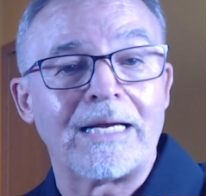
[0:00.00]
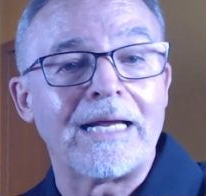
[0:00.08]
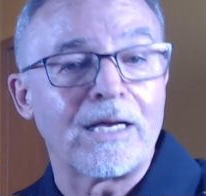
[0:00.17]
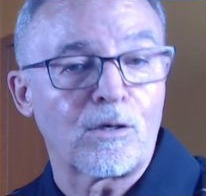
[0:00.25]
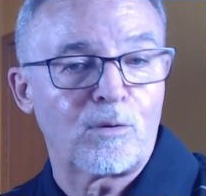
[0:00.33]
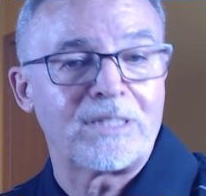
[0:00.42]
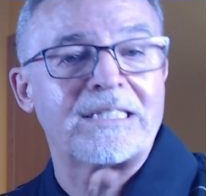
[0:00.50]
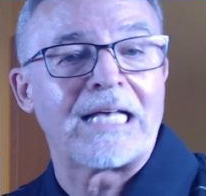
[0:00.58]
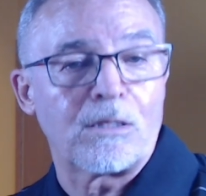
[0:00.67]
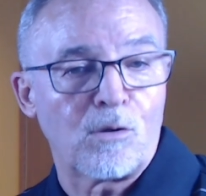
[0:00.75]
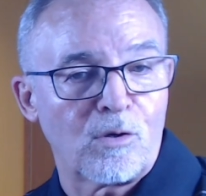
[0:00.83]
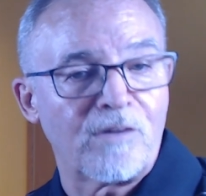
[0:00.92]
increase
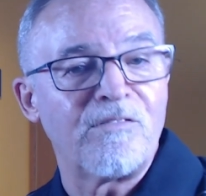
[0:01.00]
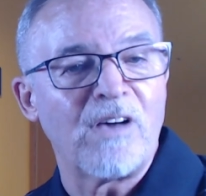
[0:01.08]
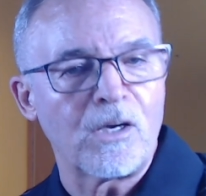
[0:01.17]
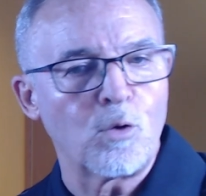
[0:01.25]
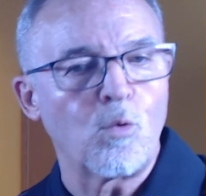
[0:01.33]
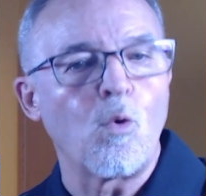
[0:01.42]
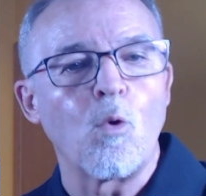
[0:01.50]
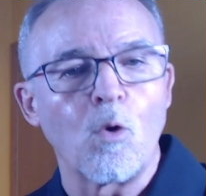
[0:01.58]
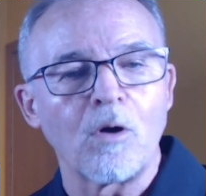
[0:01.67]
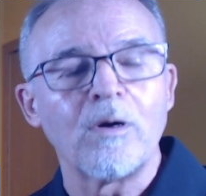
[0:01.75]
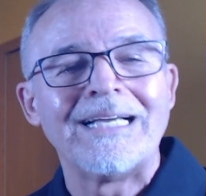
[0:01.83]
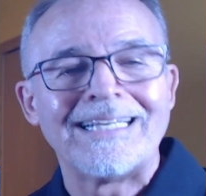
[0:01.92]
that loan to value
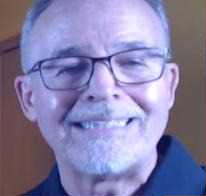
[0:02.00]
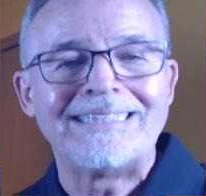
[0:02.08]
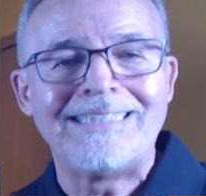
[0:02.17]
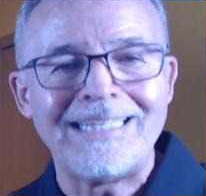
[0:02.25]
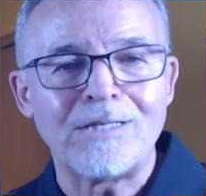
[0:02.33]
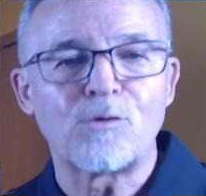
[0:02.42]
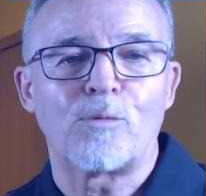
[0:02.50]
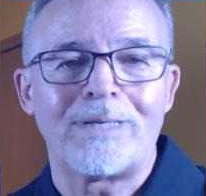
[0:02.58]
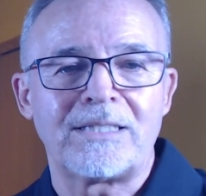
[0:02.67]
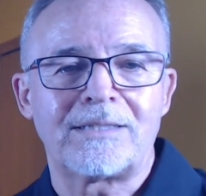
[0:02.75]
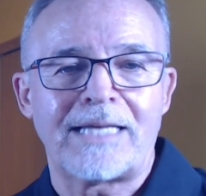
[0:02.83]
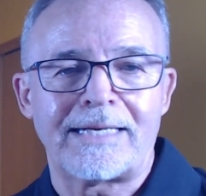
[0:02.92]
or
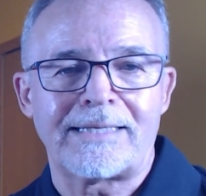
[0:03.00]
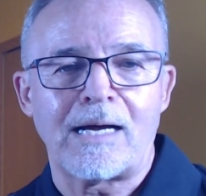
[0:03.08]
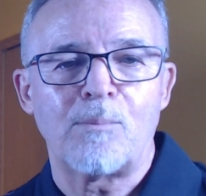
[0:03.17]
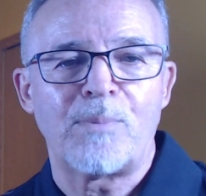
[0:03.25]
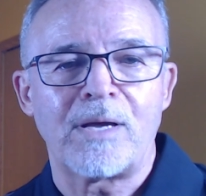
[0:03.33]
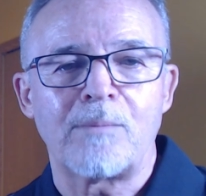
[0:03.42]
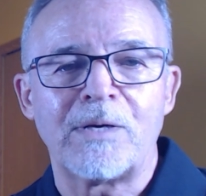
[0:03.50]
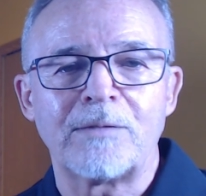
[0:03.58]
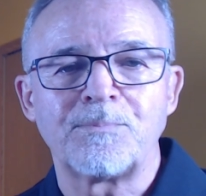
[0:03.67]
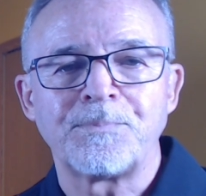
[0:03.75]
decrease that down payment.